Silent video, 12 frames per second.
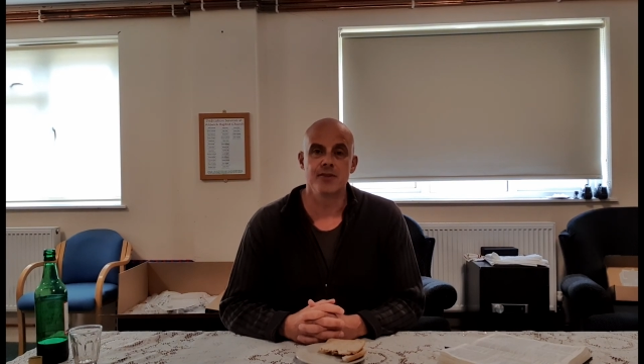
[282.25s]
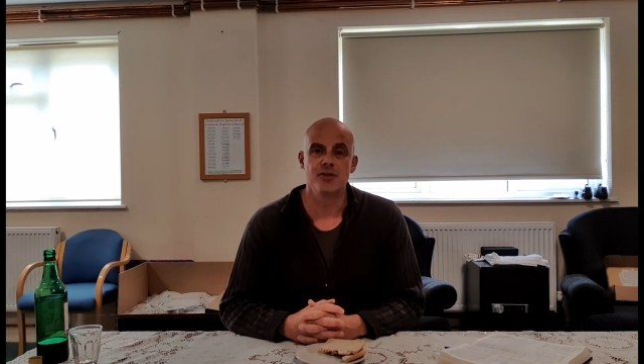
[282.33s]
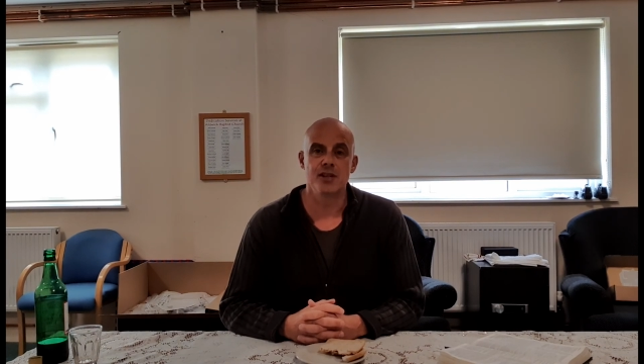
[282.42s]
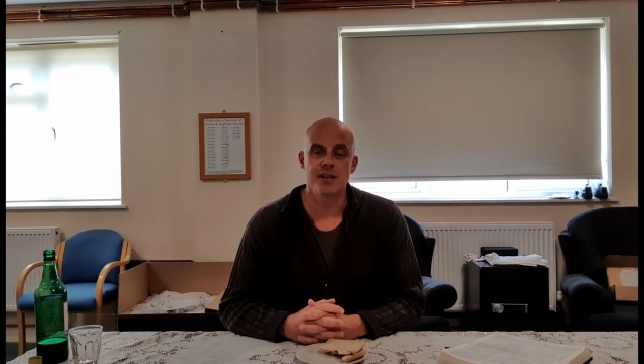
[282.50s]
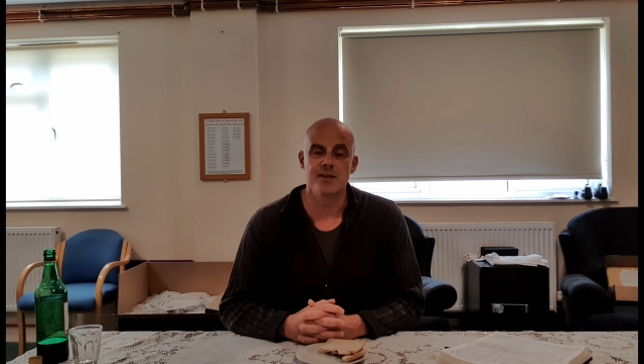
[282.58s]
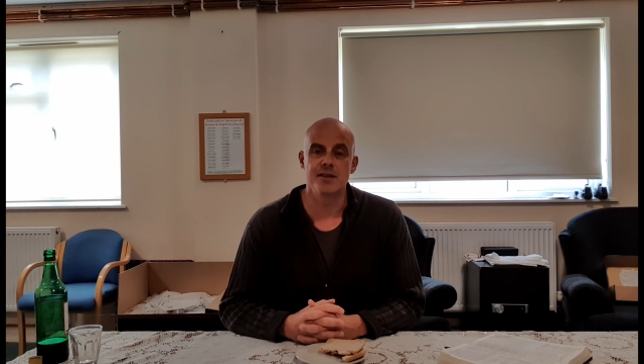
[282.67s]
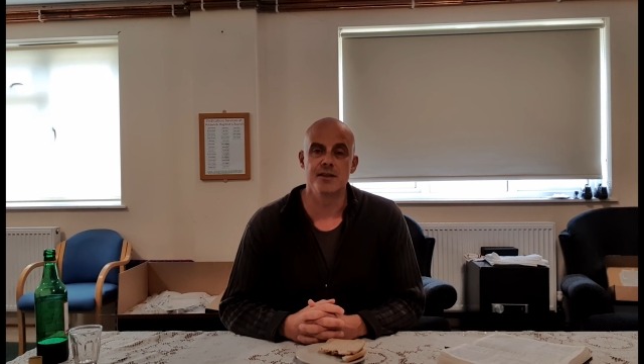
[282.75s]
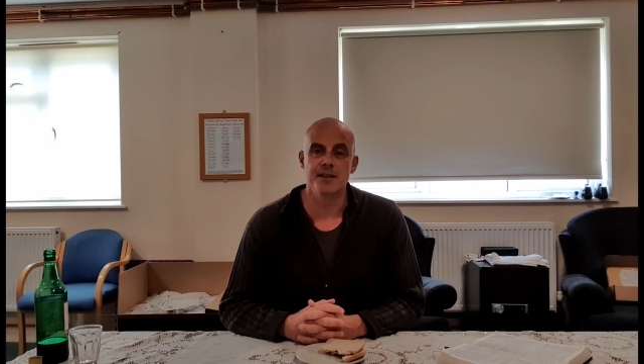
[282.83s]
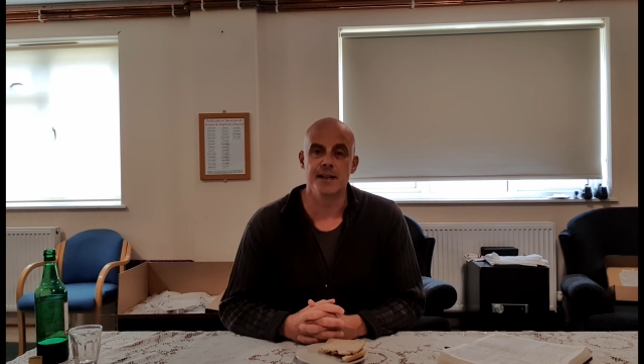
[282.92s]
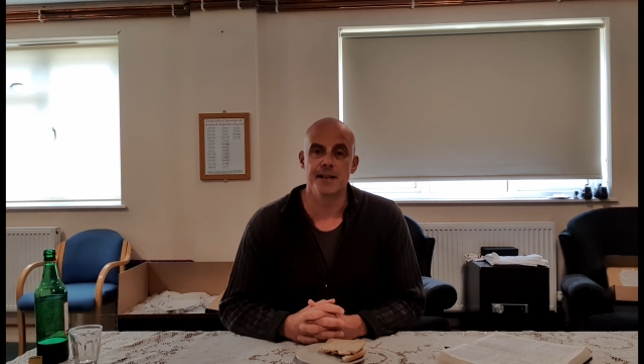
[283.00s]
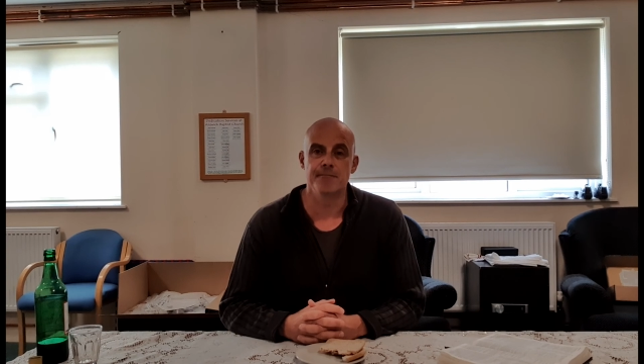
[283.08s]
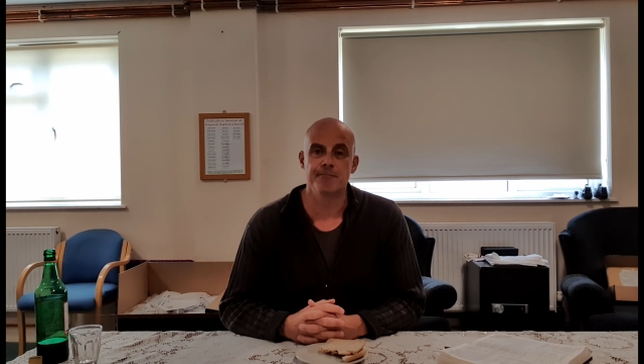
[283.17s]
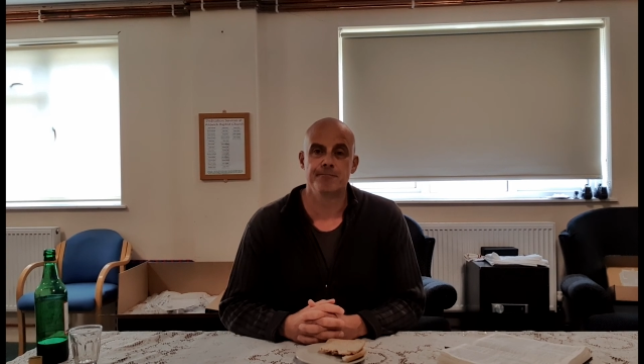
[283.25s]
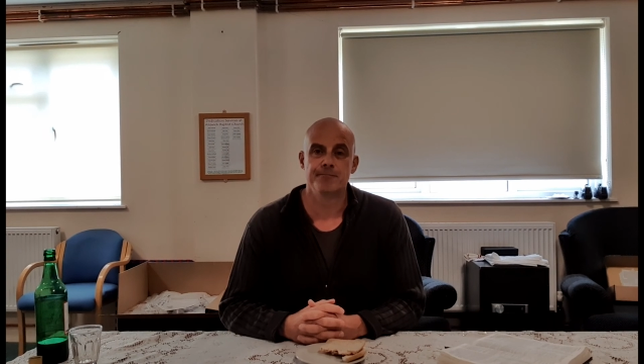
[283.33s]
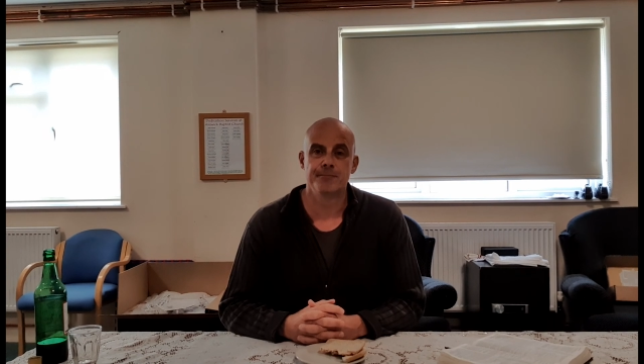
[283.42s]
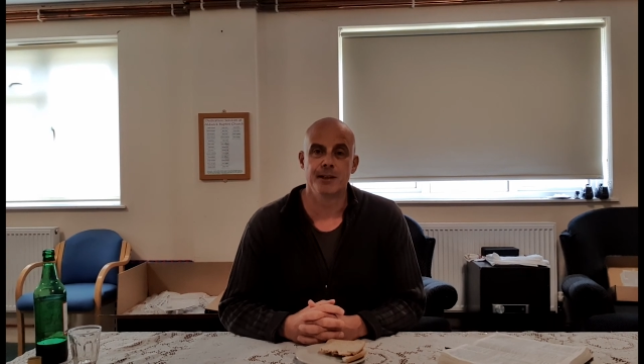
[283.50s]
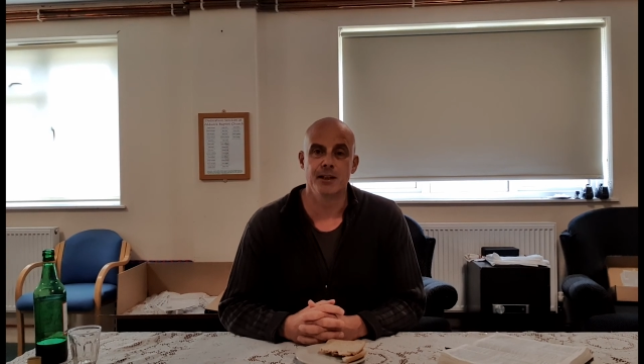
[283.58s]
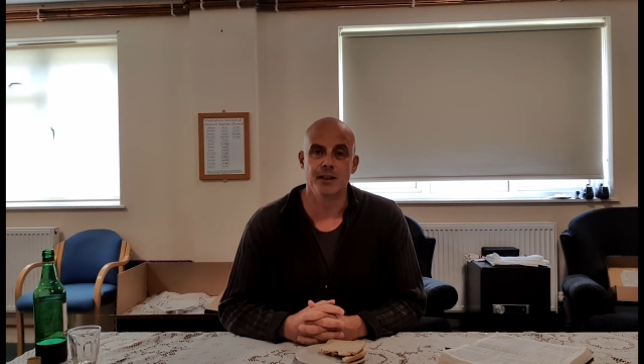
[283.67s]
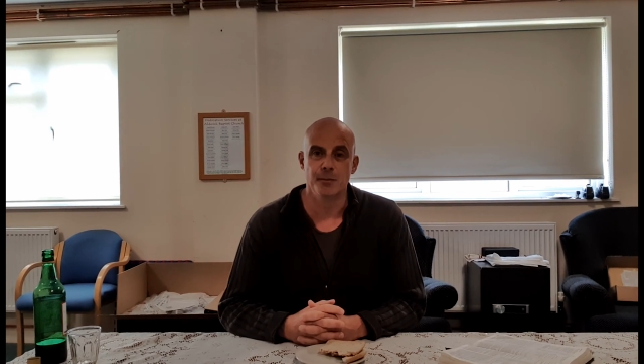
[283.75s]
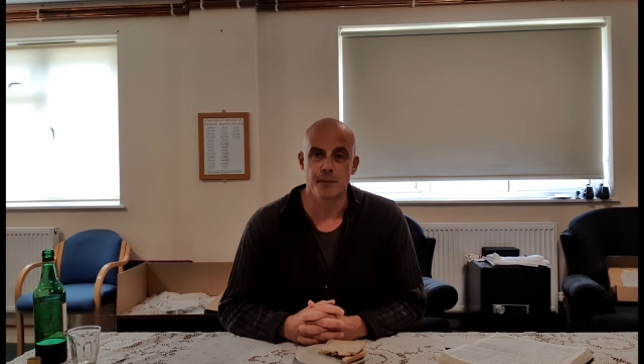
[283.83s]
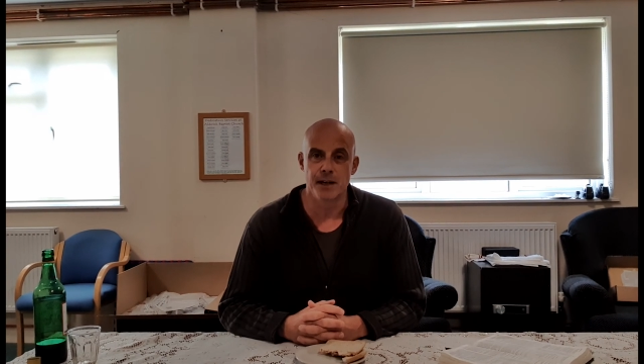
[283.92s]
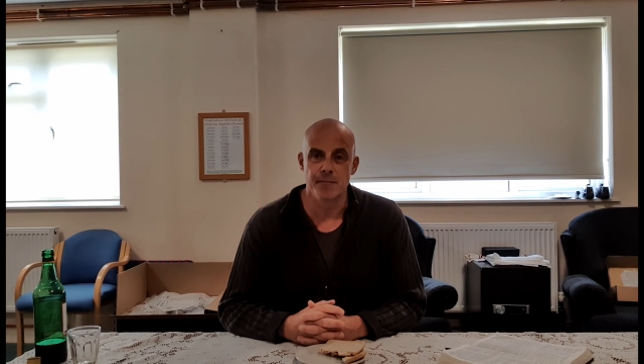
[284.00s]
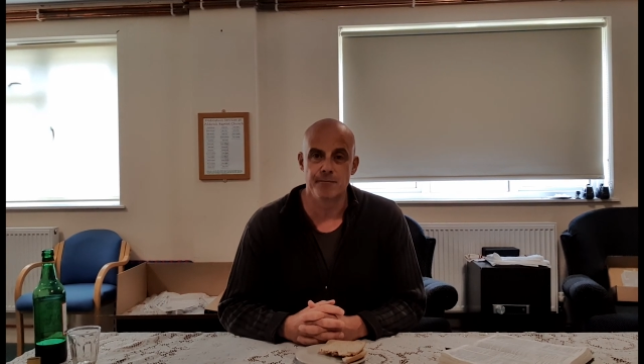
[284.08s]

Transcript: Jesus' name, Amen.